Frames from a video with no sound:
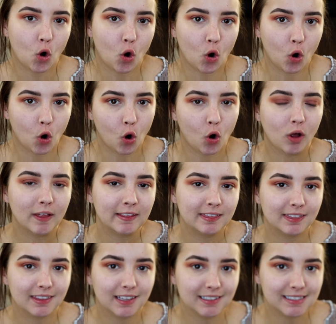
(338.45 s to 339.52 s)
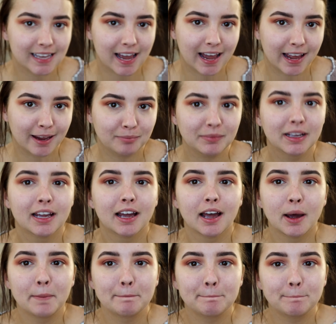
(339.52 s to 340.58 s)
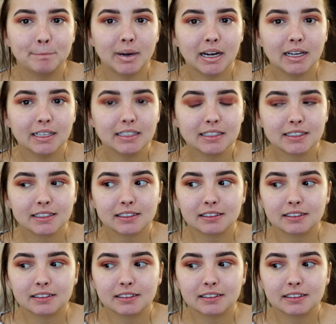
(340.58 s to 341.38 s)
all the time, but